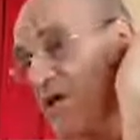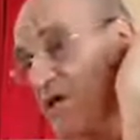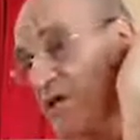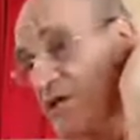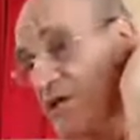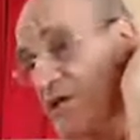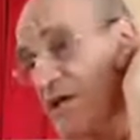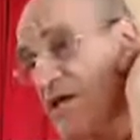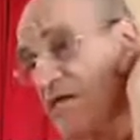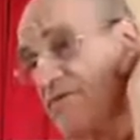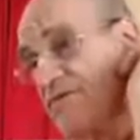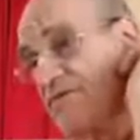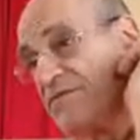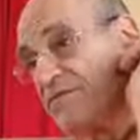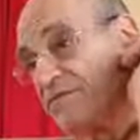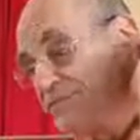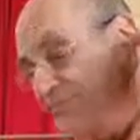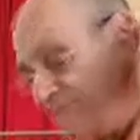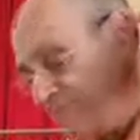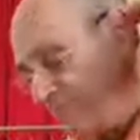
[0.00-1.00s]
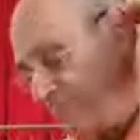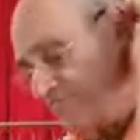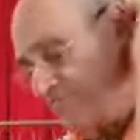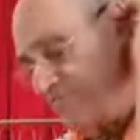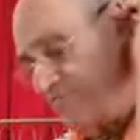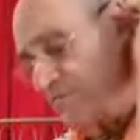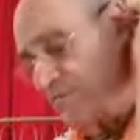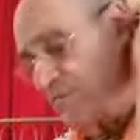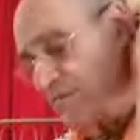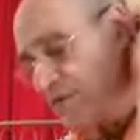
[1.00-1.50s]
yourself.
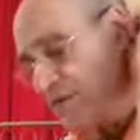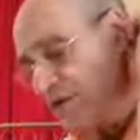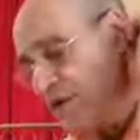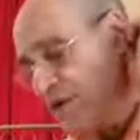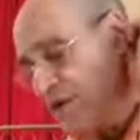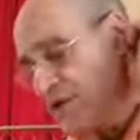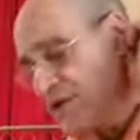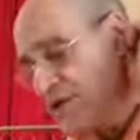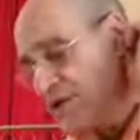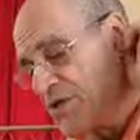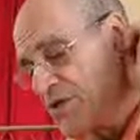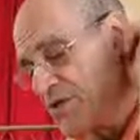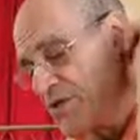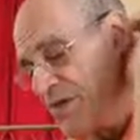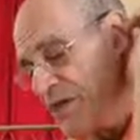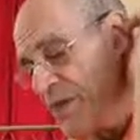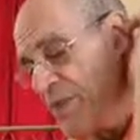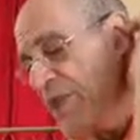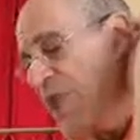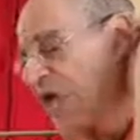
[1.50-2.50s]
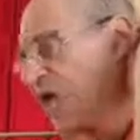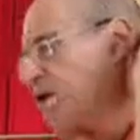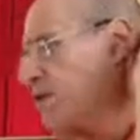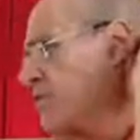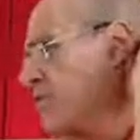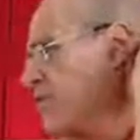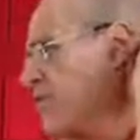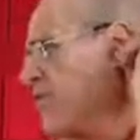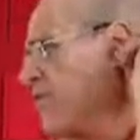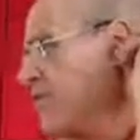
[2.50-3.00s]
And Krishna said, I'm not going
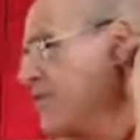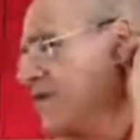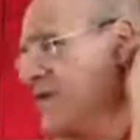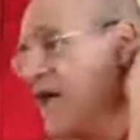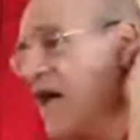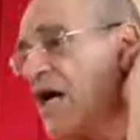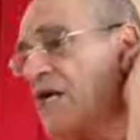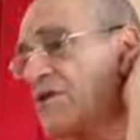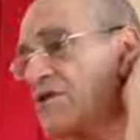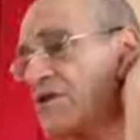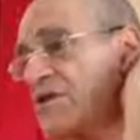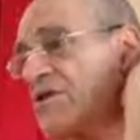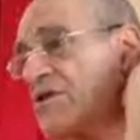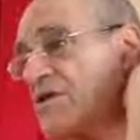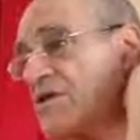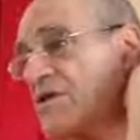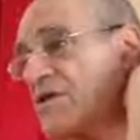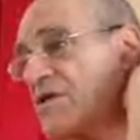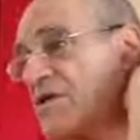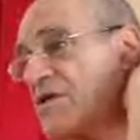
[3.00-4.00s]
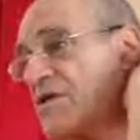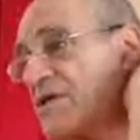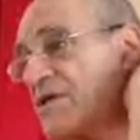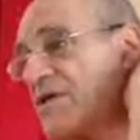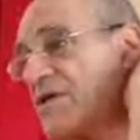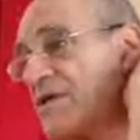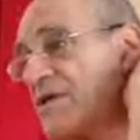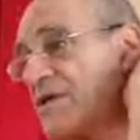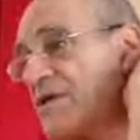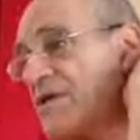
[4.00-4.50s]
to go to the Ganges.
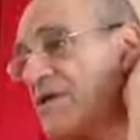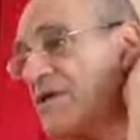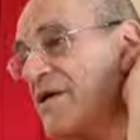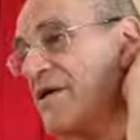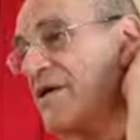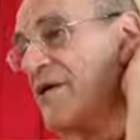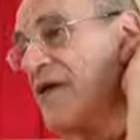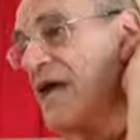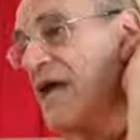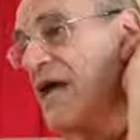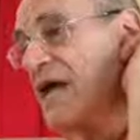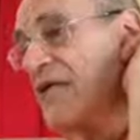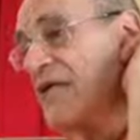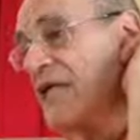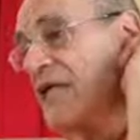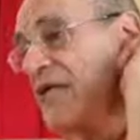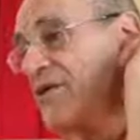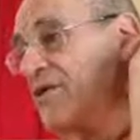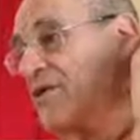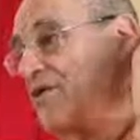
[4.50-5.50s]
And then he